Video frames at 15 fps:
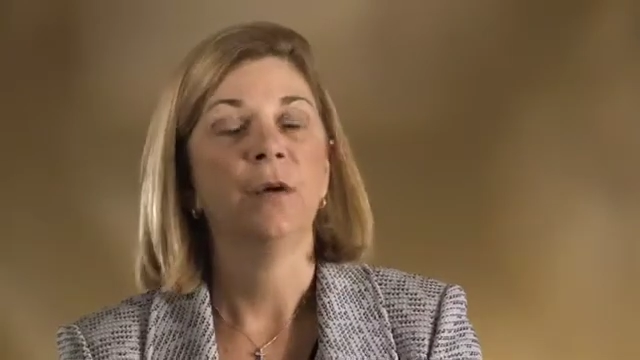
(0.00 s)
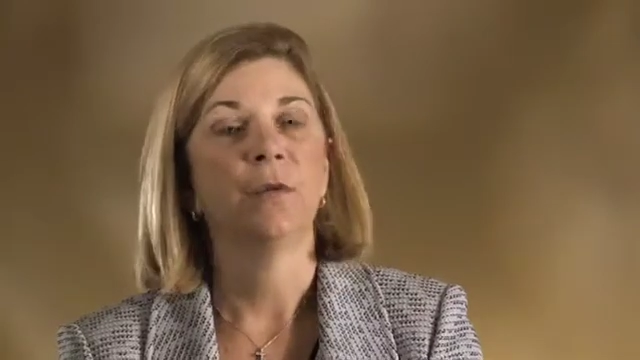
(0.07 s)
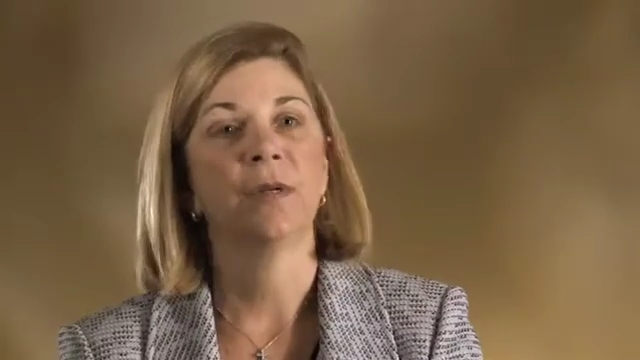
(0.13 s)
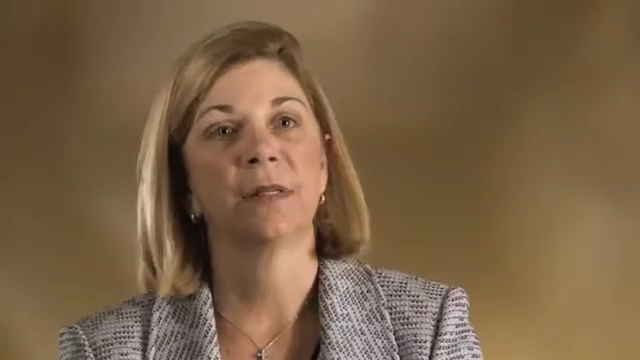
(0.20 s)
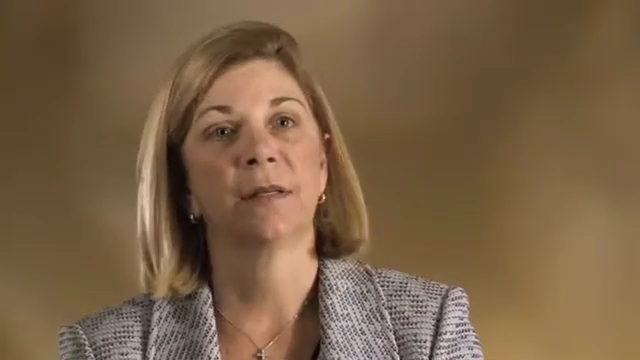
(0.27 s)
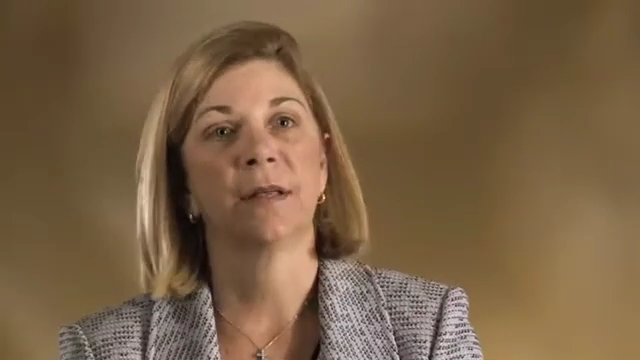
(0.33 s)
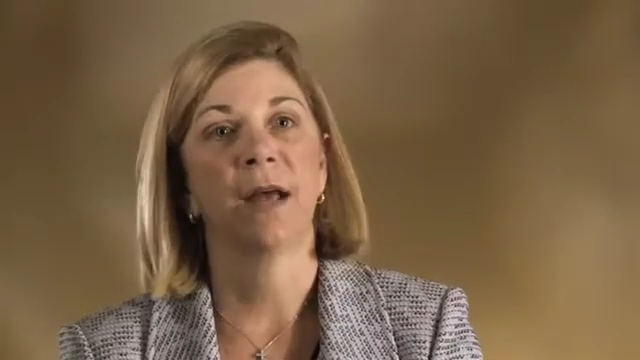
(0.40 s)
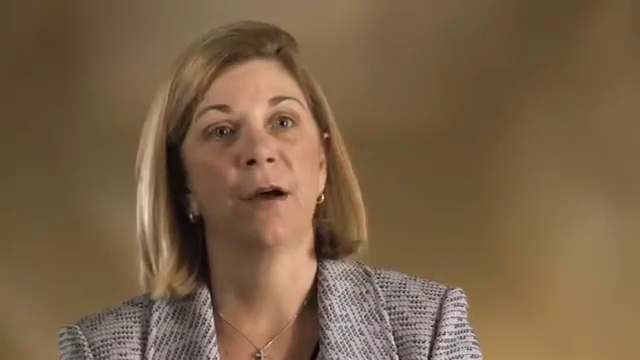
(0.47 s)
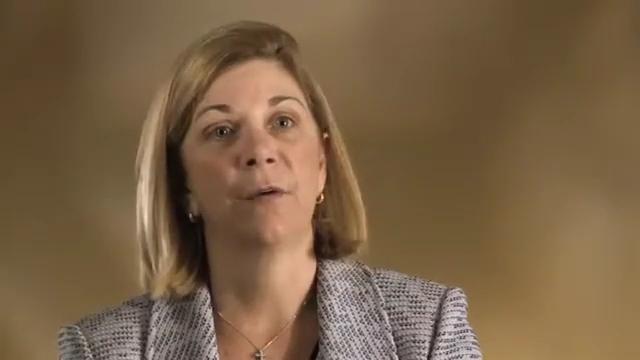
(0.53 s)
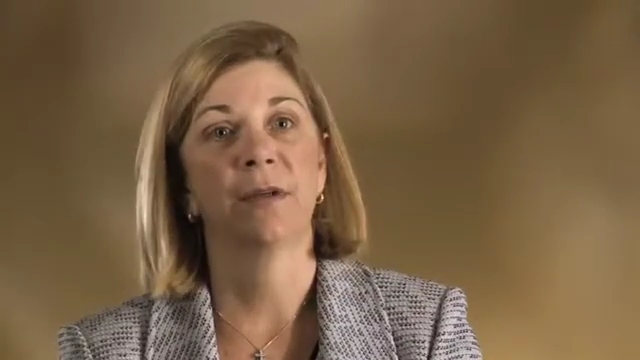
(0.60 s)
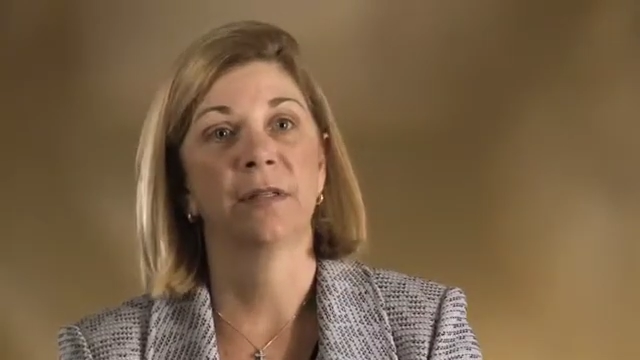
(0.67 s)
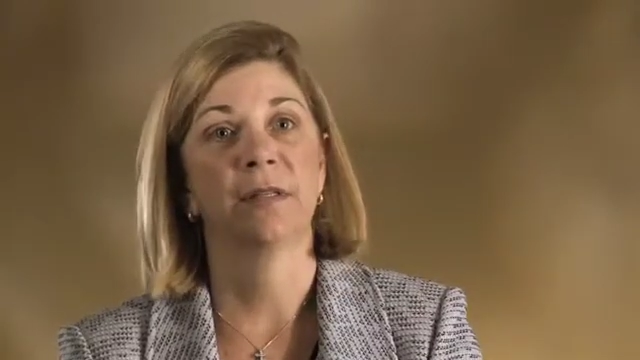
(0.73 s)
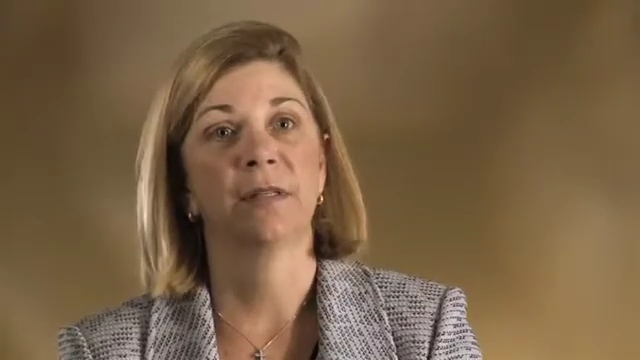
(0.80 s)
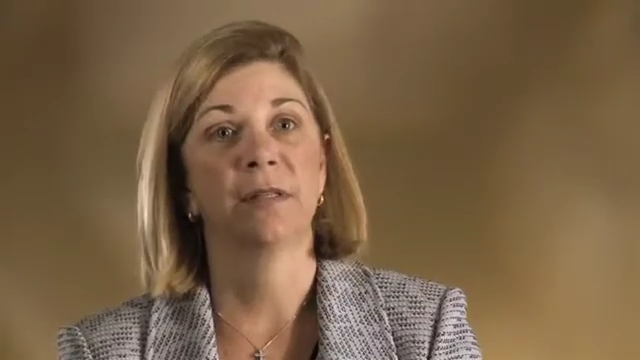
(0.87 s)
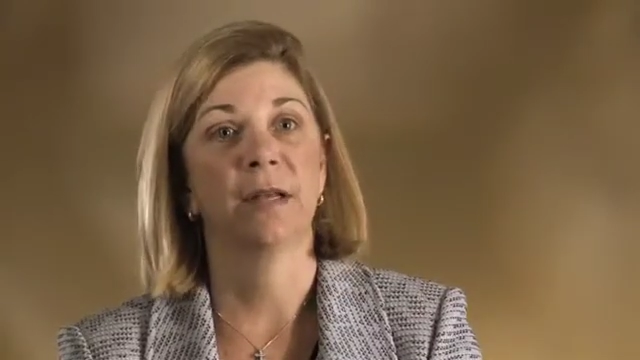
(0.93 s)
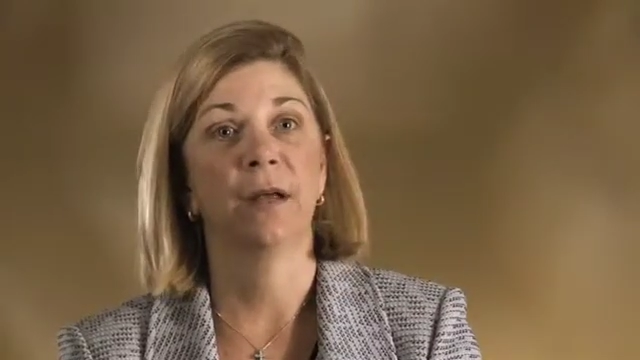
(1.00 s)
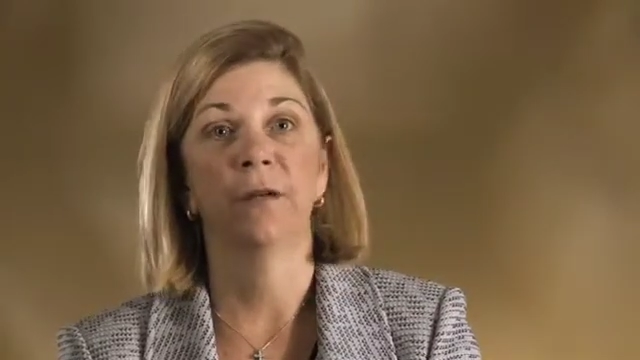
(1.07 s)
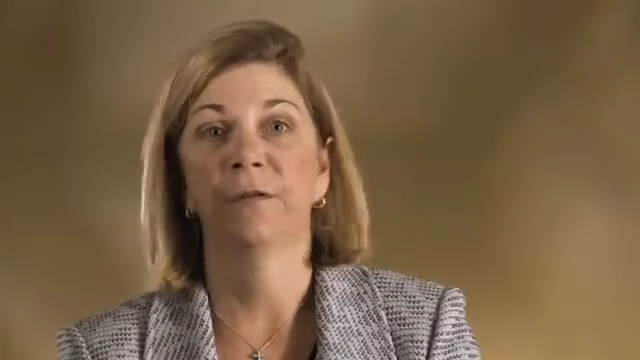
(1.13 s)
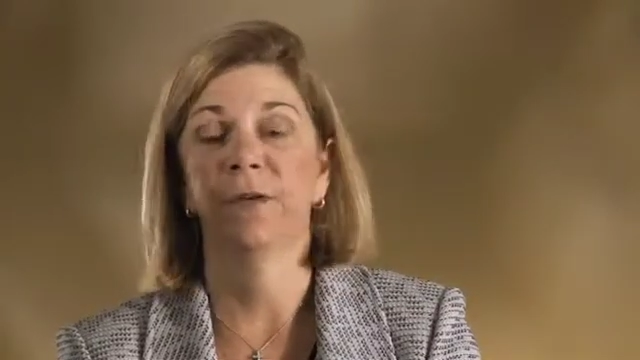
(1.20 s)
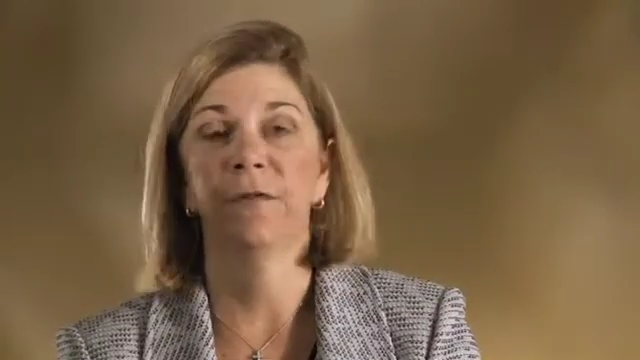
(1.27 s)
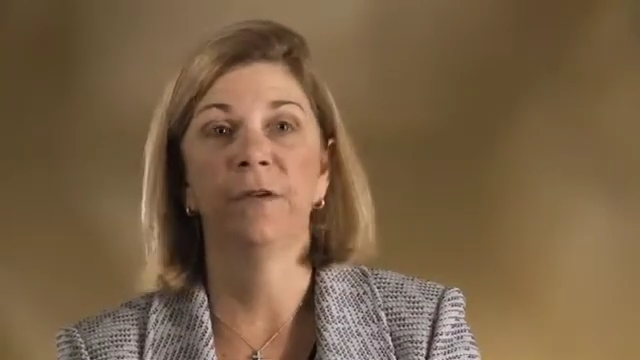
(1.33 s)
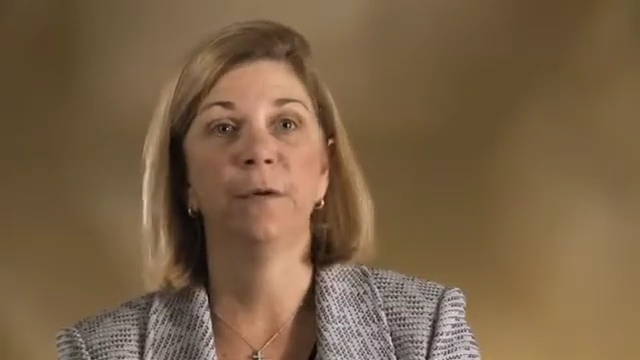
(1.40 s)
was allow us to
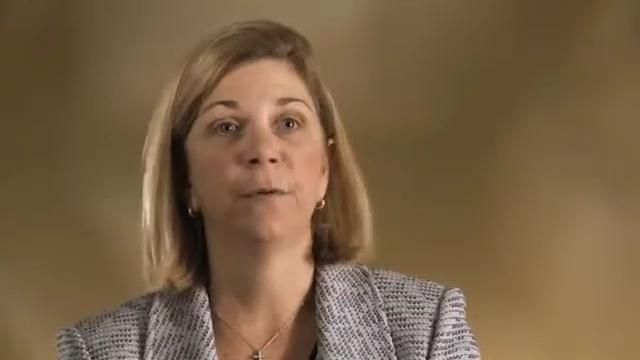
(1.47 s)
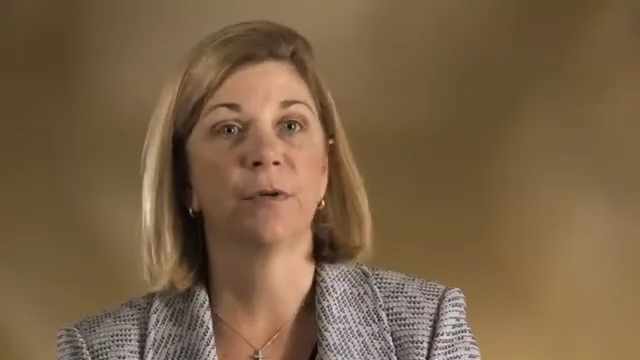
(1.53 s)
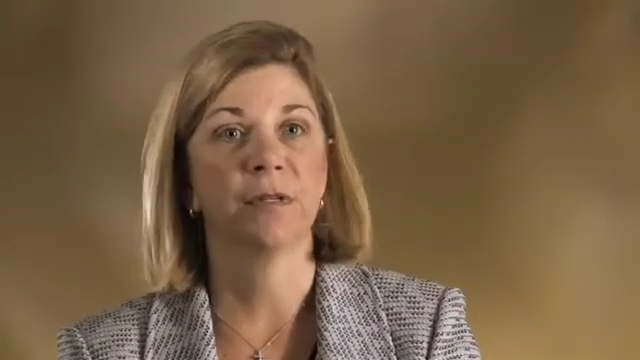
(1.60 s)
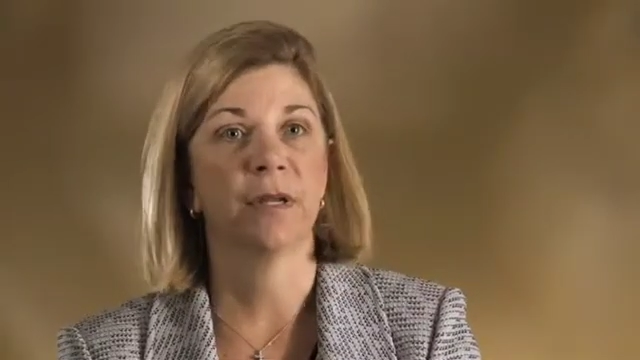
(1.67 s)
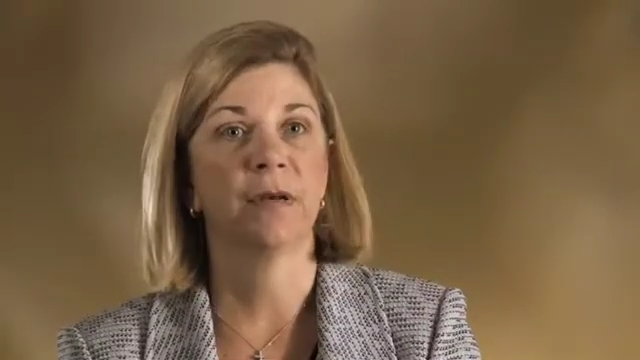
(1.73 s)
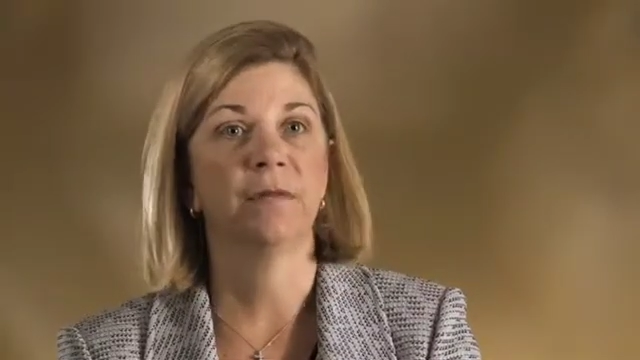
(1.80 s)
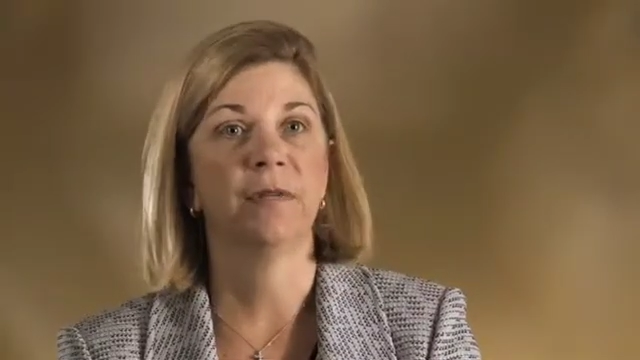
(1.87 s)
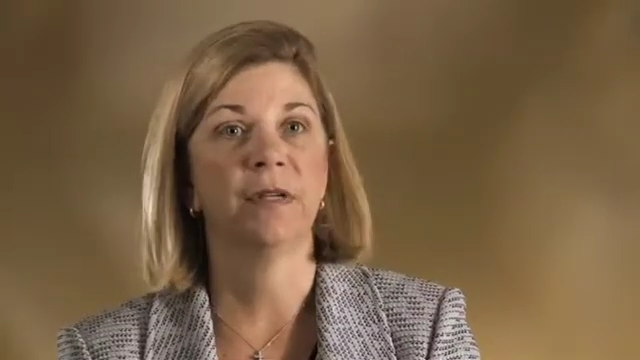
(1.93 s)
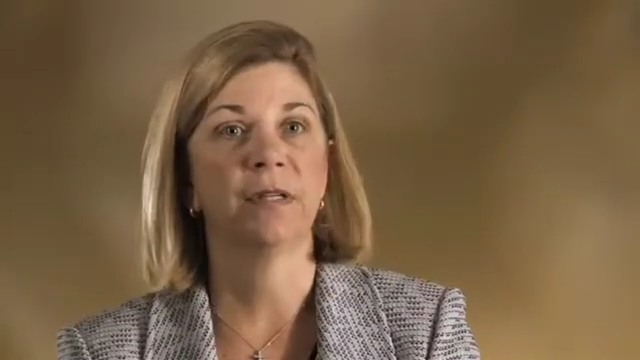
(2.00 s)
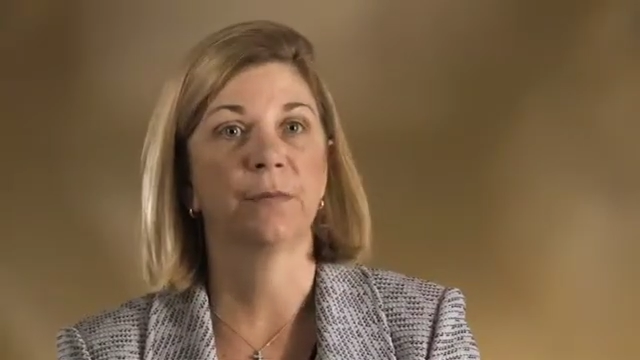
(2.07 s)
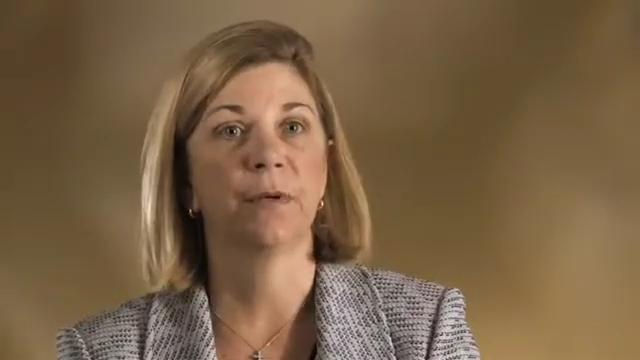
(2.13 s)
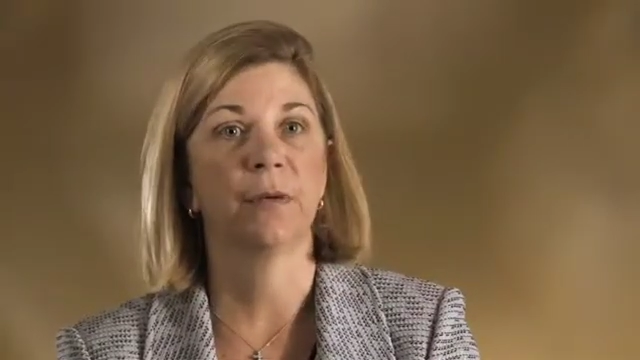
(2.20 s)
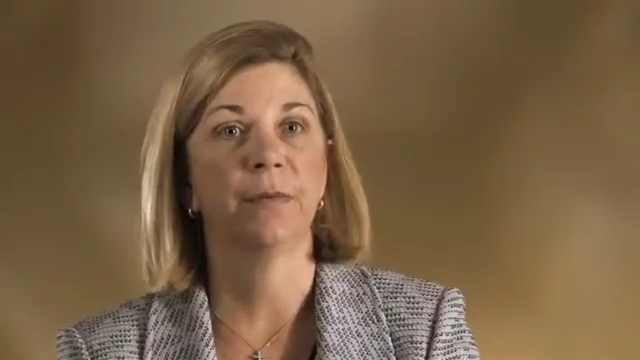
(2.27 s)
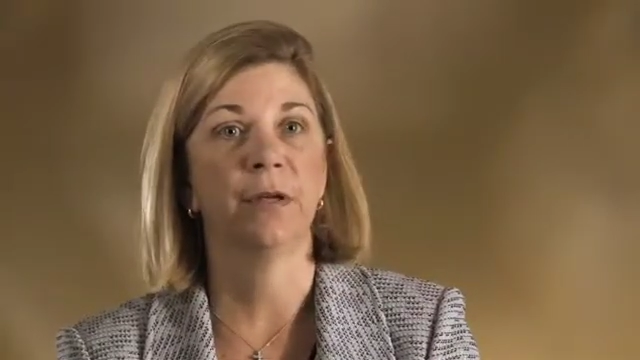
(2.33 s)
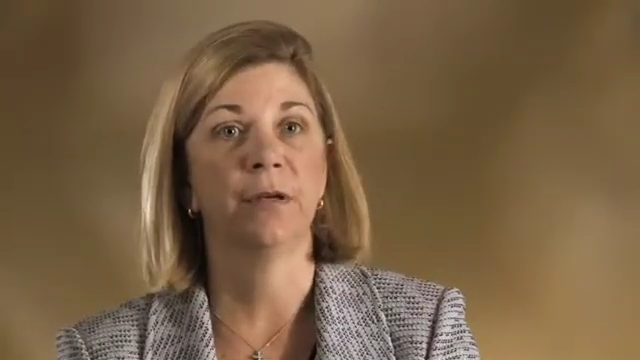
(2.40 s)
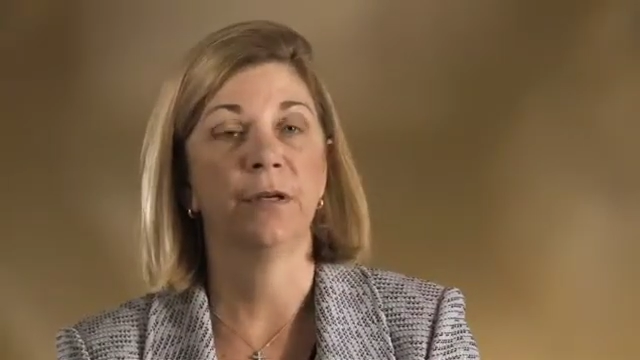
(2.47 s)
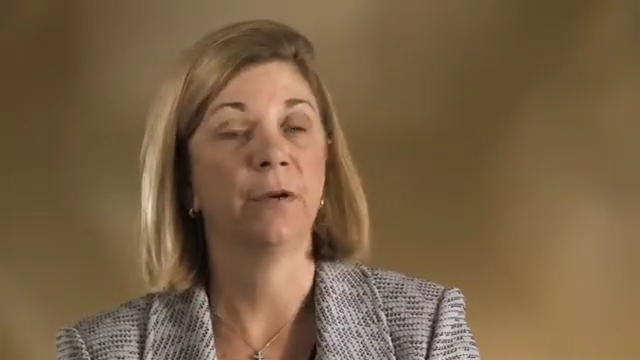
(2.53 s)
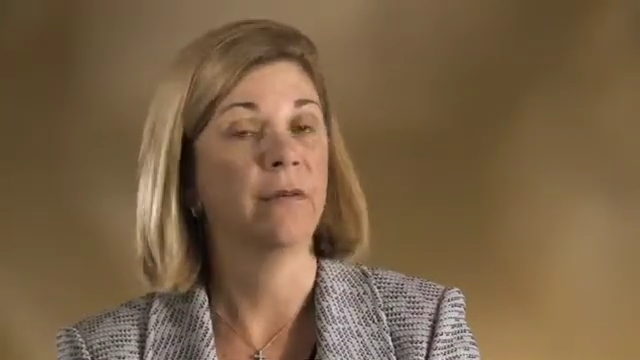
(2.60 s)
tell 50% of these women,